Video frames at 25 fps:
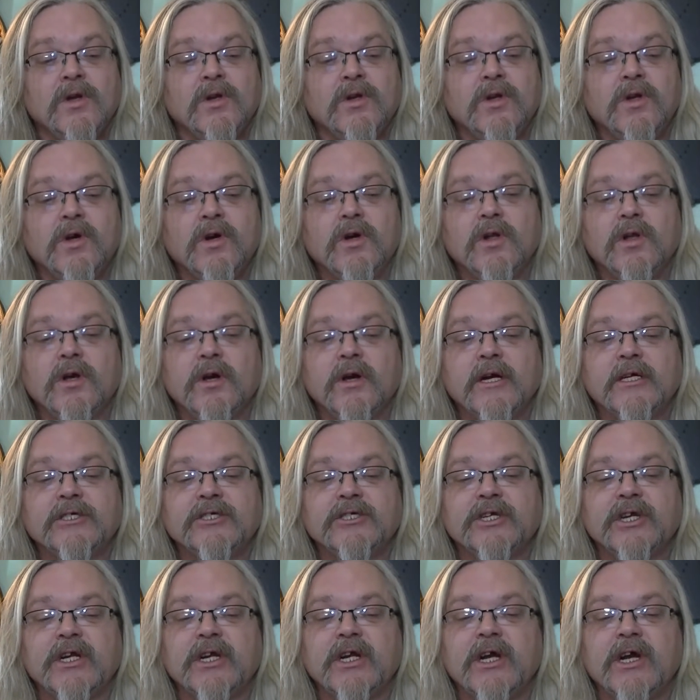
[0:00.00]
Nuclear
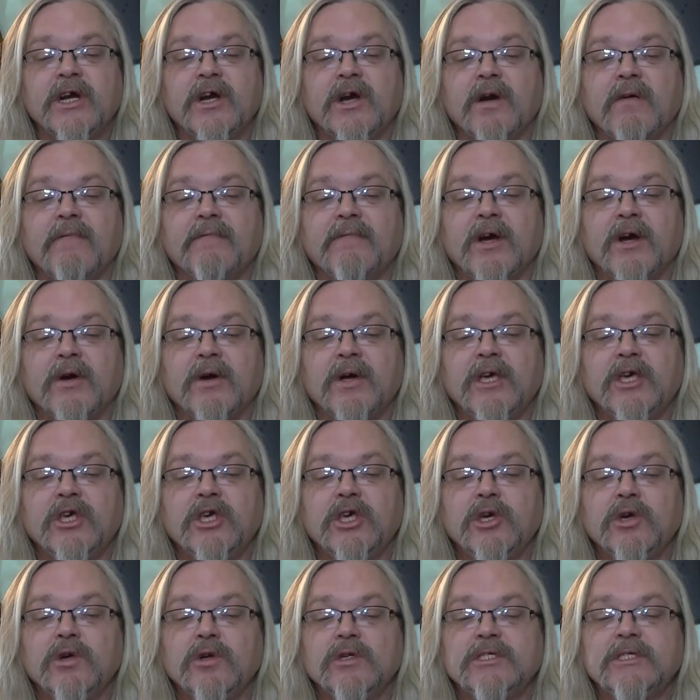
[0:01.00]
engineer, very
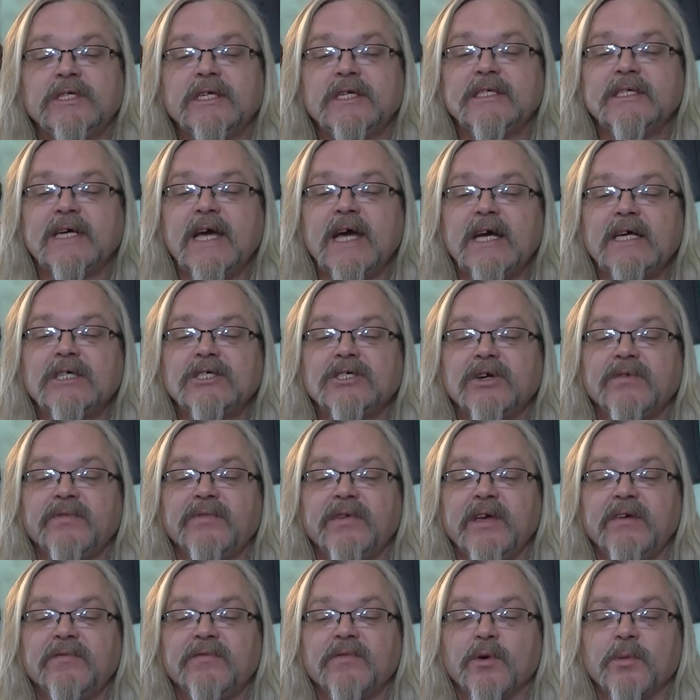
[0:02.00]
huge
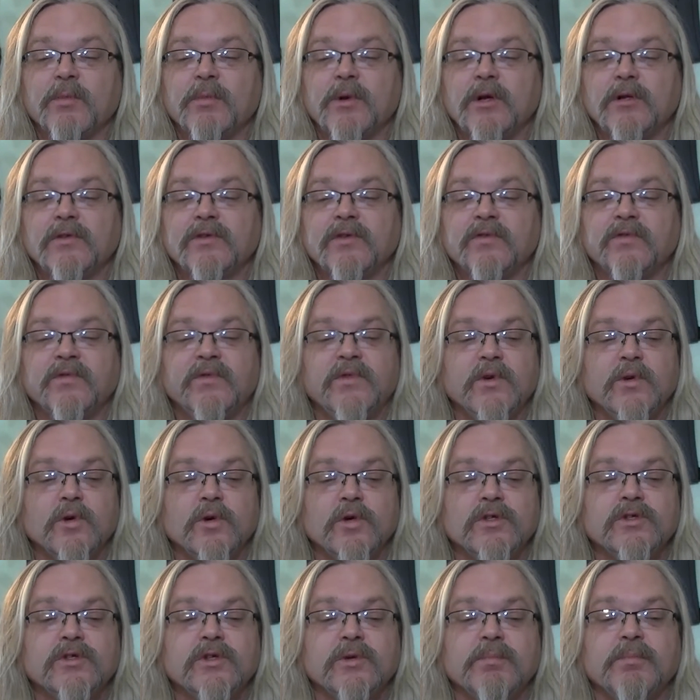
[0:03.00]
catastrophe for melted
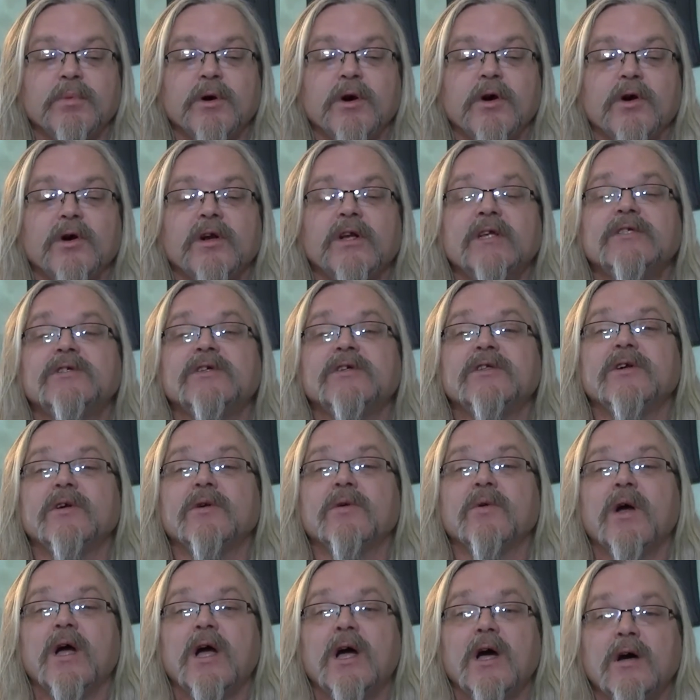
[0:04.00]
fuel to burn into the
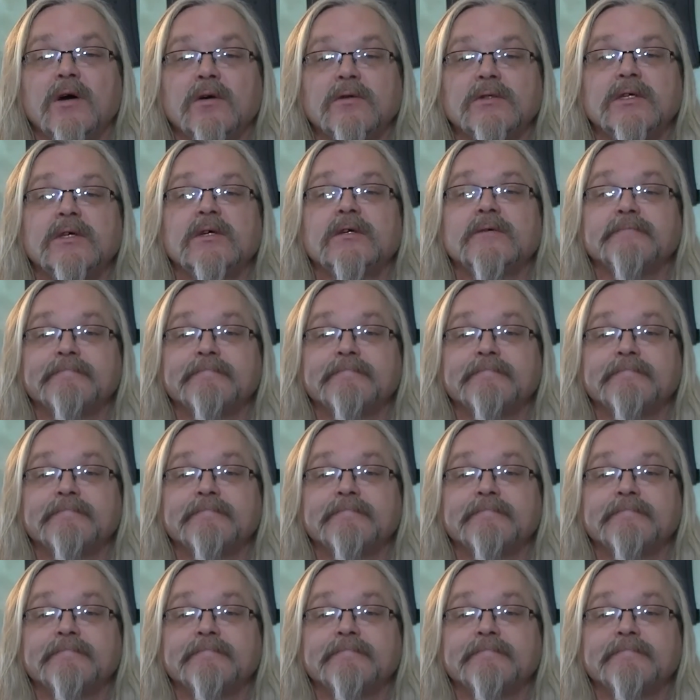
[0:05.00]
ground.